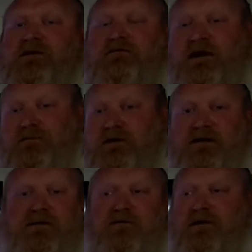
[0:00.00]
But I'll be
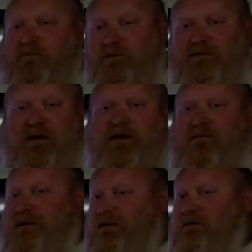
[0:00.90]
honest, I don't care what state
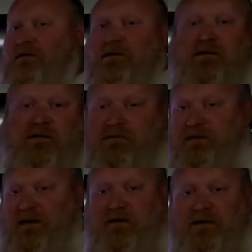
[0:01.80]
I'm in. If
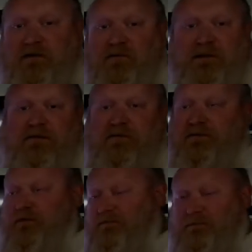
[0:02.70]
I got a gun on me or in the
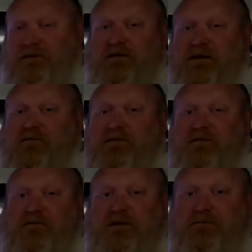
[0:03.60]
vehicle, I'm letting the cops know if I get